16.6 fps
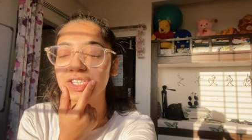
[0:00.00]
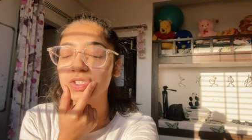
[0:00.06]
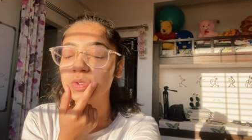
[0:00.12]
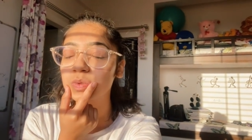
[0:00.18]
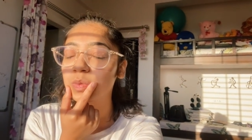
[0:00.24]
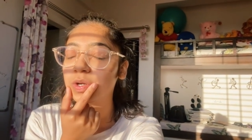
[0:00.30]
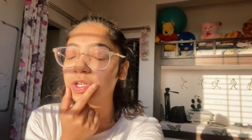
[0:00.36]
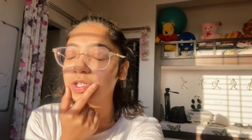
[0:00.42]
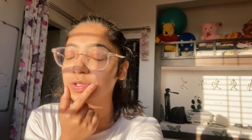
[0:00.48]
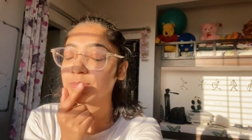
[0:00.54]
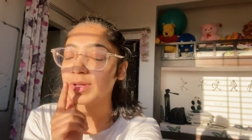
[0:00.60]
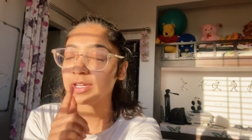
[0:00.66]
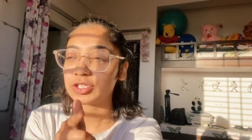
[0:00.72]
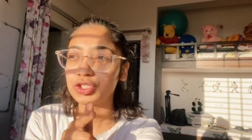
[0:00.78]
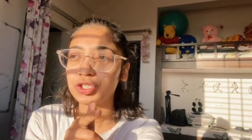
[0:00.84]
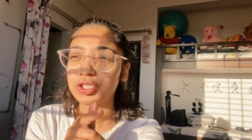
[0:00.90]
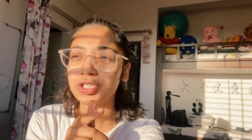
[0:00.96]
Just wanted to
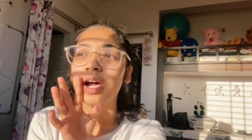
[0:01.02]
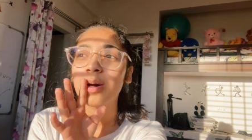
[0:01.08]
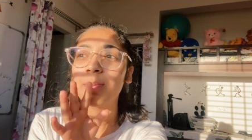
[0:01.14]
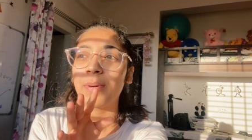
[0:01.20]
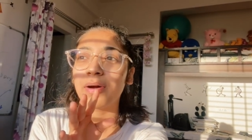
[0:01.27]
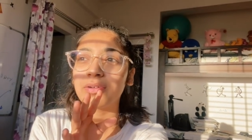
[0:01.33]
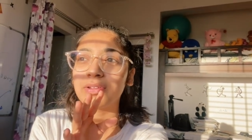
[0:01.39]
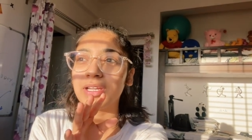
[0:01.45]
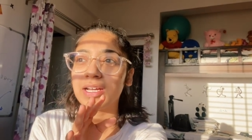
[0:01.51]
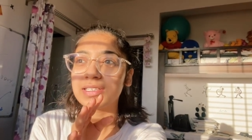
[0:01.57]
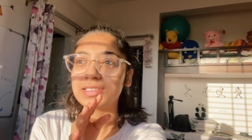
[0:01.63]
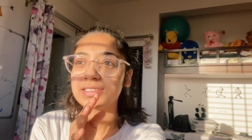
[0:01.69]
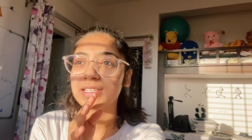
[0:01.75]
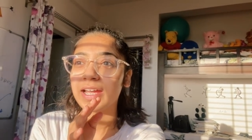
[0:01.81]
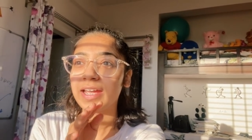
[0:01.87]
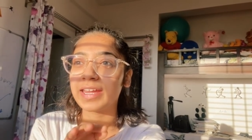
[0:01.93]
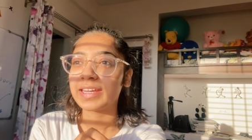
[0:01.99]
mention about last
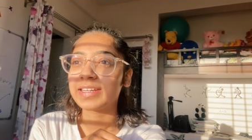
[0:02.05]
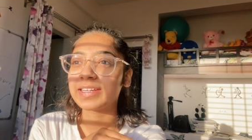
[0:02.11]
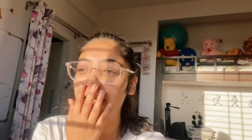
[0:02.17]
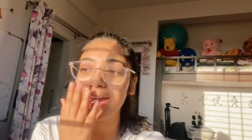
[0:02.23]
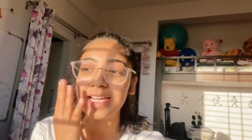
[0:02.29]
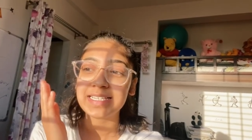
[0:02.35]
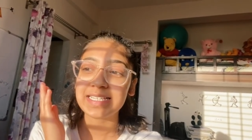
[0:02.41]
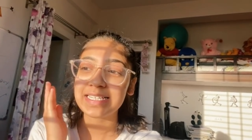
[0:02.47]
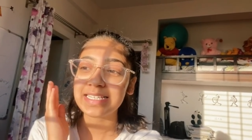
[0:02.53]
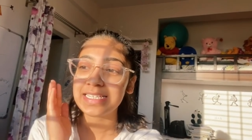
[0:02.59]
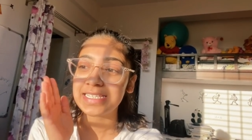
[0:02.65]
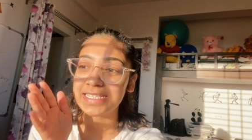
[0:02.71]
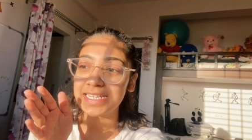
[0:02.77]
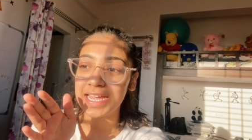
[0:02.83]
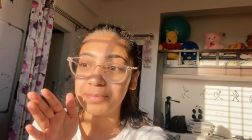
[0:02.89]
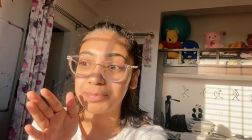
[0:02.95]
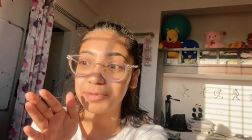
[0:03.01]
night. As I
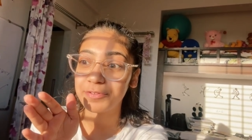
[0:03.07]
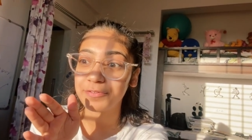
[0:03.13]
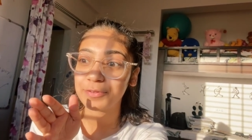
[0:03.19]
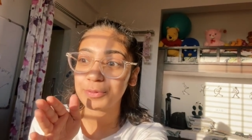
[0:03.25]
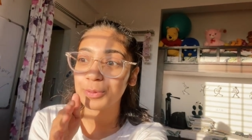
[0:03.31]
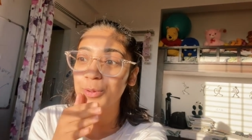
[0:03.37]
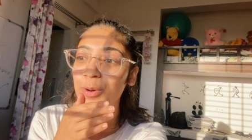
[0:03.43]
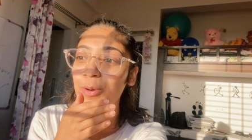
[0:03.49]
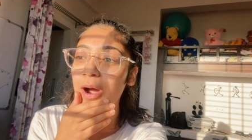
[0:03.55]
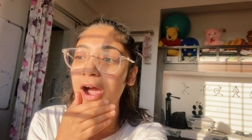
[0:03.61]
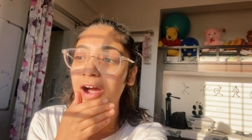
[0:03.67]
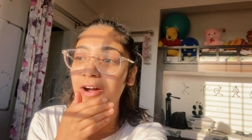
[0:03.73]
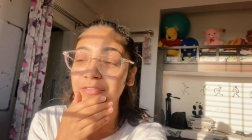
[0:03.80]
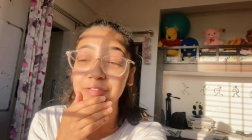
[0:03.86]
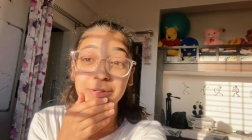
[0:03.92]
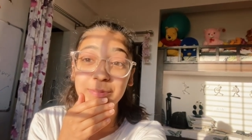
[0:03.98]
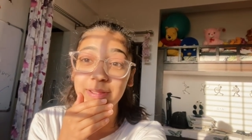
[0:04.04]
said before,
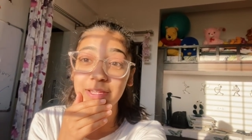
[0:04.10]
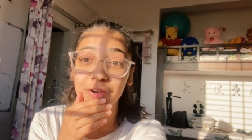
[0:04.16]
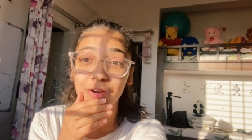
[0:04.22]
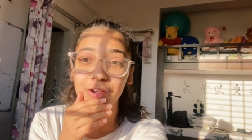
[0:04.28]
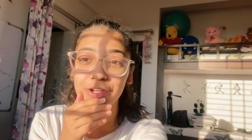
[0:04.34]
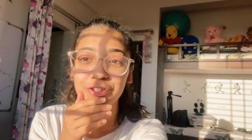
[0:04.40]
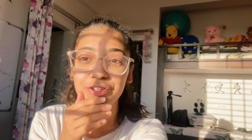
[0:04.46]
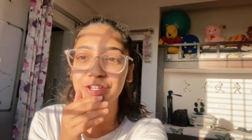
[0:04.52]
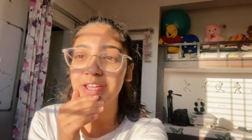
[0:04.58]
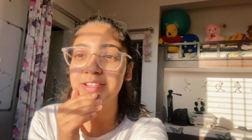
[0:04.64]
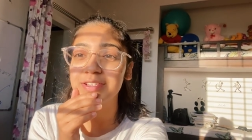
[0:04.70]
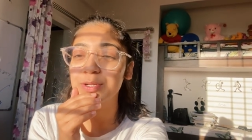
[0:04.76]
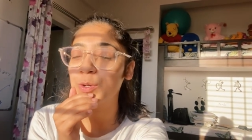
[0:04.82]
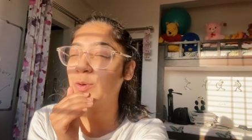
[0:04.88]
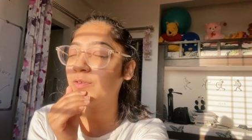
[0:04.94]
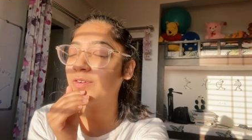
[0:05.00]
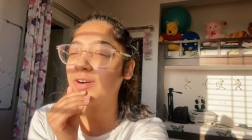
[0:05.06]
after my college gets
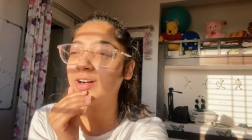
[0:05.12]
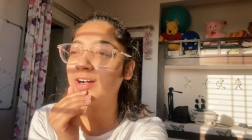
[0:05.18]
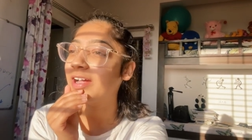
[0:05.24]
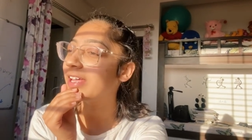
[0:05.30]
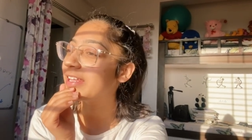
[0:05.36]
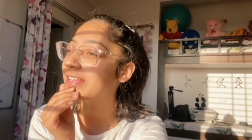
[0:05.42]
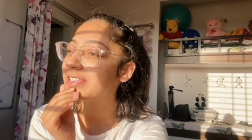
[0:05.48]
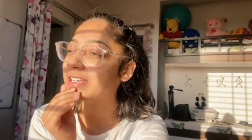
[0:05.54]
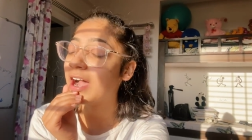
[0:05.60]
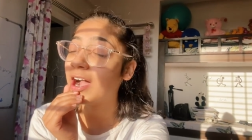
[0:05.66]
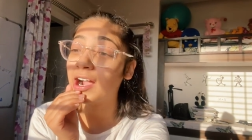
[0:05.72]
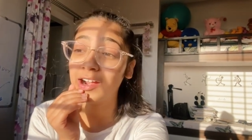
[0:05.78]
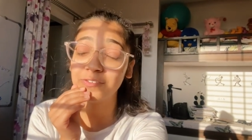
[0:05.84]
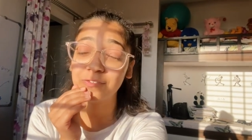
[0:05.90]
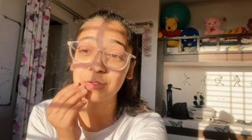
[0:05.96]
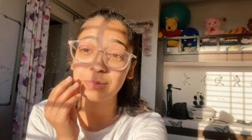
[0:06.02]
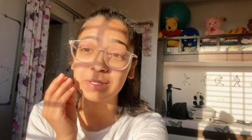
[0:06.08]
over, it's hard
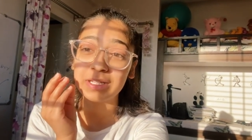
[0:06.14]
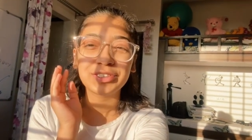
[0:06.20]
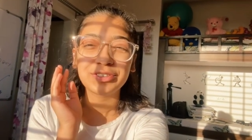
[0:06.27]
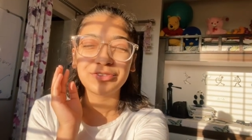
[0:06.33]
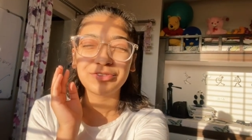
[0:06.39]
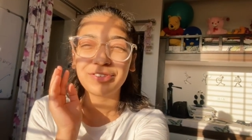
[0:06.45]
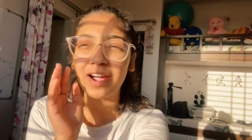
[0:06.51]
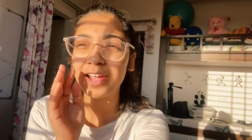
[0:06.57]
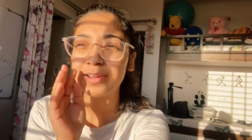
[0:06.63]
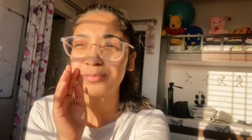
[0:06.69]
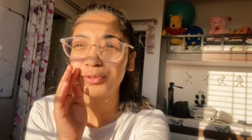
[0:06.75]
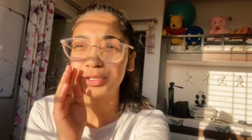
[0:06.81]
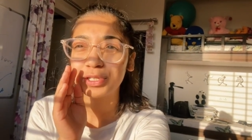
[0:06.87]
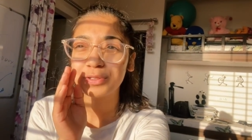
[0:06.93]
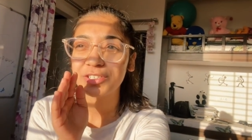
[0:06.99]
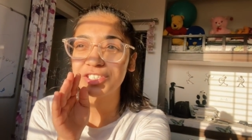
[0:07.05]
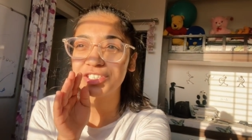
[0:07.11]
for me to find
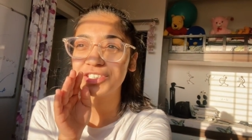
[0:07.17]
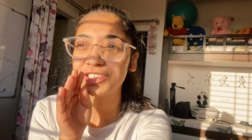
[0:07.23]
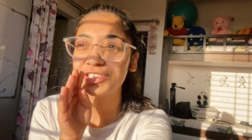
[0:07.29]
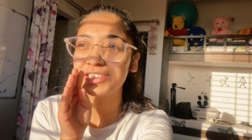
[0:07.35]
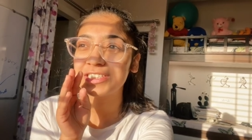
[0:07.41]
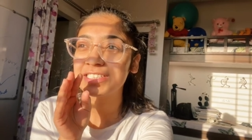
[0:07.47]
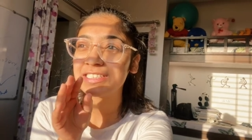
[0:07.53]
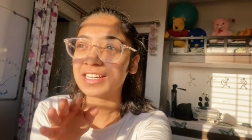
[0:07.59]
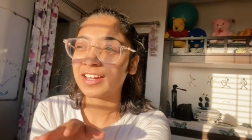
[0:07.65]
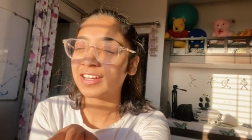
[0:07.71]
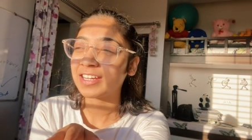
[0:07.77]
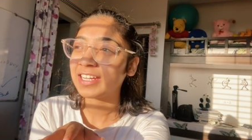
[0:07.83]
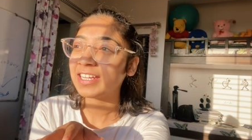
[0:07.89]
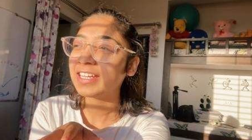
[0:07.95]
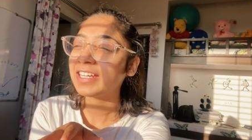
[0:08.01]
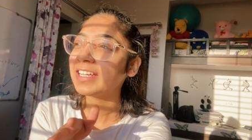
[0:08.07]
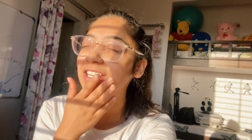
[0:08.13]
motivation to study.